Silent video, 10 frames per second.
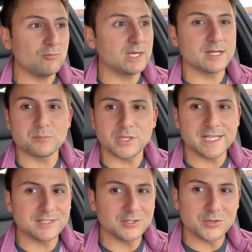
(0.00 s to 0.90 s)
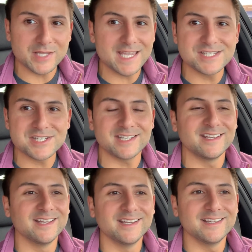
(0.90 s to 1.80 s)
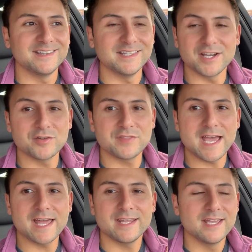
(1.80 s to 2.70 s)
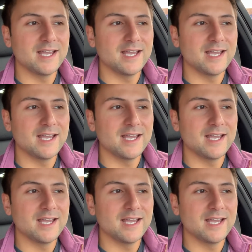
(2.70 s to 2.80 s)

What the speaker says: We didn't plan the location. None of that.